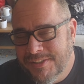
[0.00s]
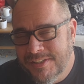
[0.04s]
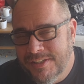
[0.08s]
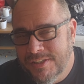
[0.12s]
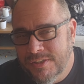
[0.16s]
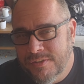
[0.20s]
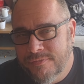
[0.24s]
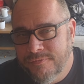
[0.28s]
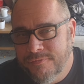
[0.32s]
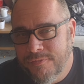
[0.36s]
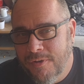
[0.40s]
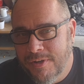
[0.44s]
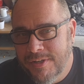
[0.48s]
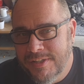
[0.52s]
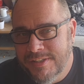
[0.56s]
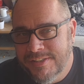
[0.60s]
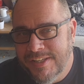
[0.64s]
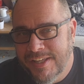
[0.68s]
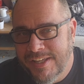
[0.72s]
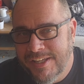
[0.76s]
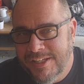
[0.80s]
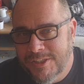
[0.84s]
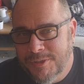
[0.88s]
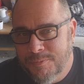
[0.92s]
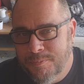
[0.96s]
as fun as
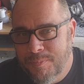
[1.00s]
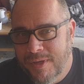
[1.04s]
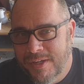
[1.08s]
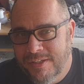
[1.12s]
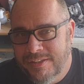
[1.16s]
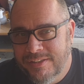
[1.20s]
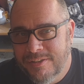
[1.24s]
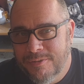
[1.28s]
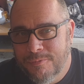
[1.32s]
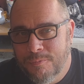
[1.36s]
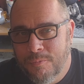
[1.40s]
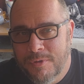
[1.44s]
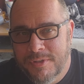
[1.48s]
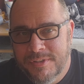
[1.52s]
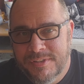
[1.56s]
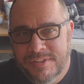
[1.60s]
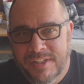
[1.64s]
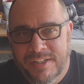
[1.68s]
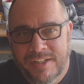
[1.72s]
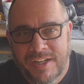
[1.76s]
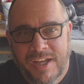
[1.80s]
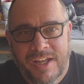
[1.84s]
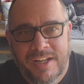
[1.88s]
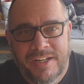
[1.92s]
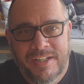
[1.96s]
I expected once I
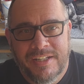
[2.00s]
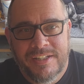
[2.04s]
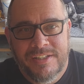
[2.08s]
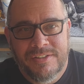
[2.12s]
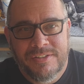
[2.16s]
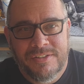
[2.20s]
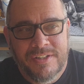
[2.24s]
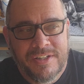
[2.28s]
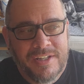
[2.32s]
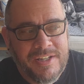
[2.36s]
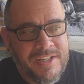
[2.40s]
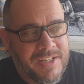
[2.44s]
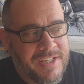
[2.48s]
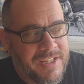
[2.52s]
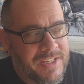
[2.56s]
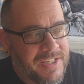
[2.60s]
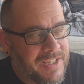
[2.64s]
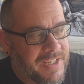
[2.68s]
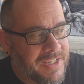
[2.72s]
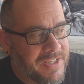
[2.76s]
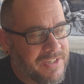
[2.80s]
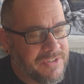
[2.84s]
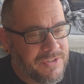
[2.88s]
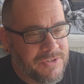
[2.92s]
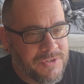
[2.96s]
got
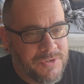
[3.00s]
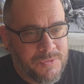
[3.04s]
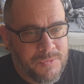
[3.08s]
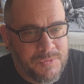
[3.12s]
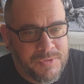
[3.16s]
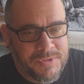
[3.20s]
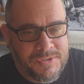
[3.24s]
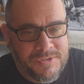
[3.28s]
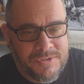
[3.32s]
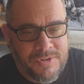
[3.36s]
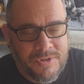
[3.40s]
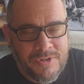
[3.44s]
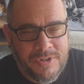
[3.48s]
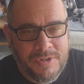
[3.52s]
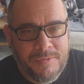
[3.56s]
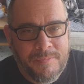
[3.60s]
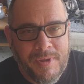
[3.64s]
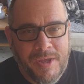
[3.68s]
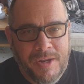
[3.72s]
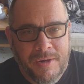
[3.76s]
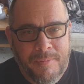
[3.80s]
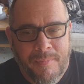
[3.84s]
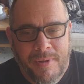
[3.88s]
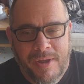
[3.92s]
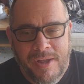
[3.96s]
into a certain
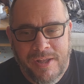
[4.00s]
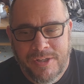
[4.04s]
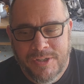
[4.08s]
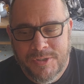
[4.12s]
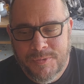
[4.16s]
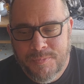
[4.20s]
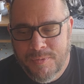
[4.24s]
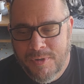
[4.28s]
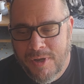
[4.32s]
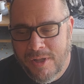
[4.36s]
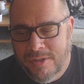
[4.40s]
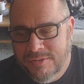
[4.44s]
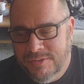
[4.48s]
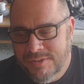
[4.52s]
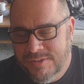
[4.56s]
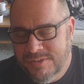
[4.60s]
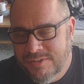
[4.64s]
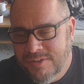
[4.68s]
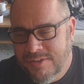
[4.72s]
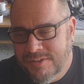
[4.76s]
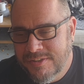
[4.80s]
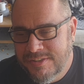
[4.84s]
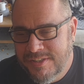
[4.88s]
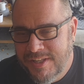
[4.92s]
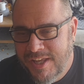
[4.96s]
amount of miles, but I'll
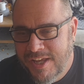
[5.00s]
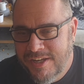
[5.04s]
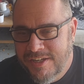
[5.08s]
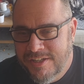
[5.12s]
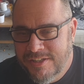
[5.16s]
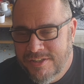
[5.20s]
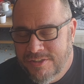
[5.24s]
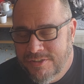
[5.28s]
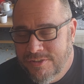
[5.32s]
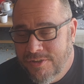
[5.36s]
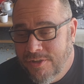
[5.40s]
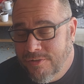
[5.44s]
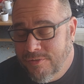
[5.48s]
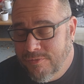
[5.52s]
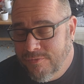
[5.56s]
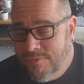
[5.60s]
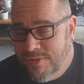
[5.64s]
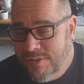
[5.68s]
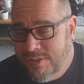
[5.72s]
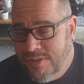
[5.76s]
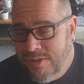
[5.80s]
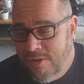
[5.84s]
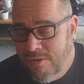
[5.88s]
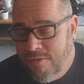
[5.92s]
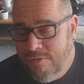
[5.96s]
discuss that in another
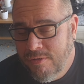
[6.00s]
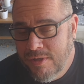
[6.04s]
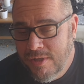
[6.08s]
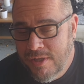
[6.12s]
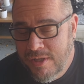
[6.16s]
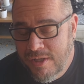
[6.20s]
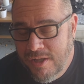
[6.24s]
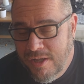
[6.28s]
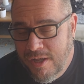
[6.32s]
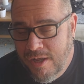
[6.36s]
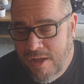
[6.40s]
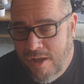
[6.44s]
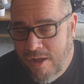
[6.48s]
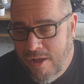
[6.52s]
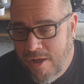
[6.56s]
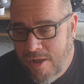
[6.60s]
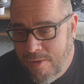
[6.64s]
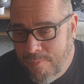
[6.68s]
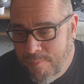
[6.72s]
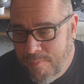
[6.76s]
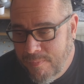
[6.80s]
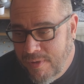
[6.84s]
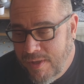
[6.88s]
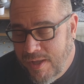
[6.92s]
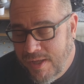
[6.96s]
video.
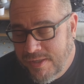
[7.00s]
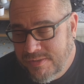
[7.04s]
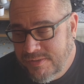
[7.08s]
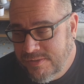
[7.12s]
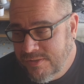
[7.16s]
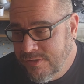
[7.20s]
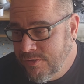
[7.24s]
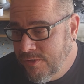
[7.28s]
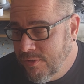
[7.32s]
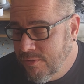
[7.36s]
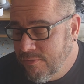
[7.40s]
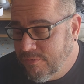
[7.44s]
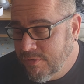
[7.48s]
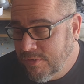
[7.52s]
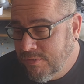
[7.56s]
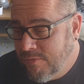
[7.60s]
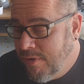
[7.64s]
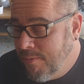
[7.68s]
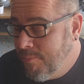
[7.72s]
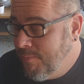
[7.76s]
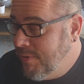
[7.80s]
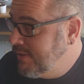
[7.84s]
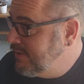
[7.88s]
I still don't regret